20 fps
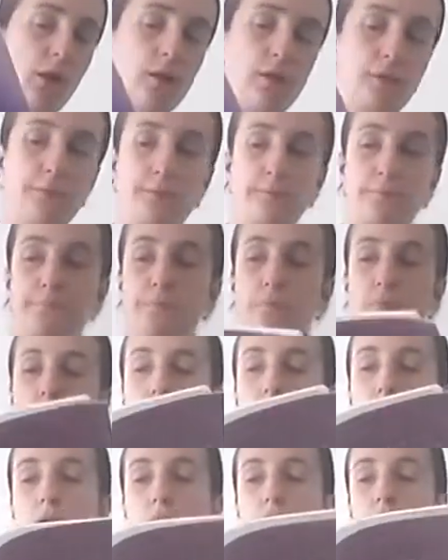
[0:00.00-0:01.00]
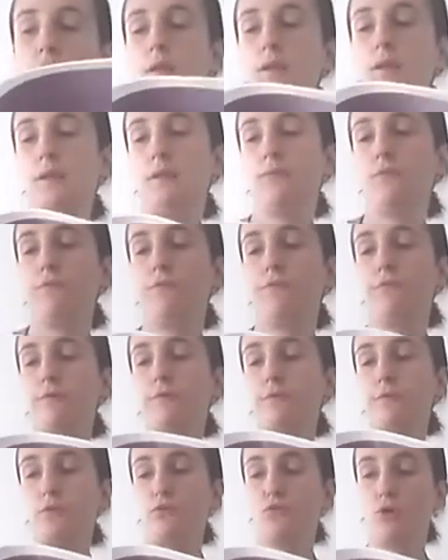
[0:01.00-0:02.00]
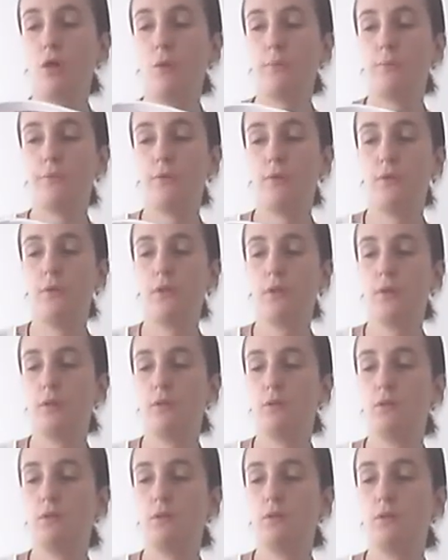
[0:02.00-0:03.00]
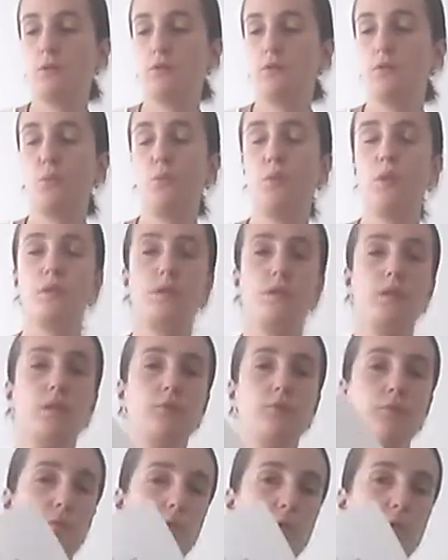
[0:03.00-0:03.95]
art. The fifth chapter here is the what-if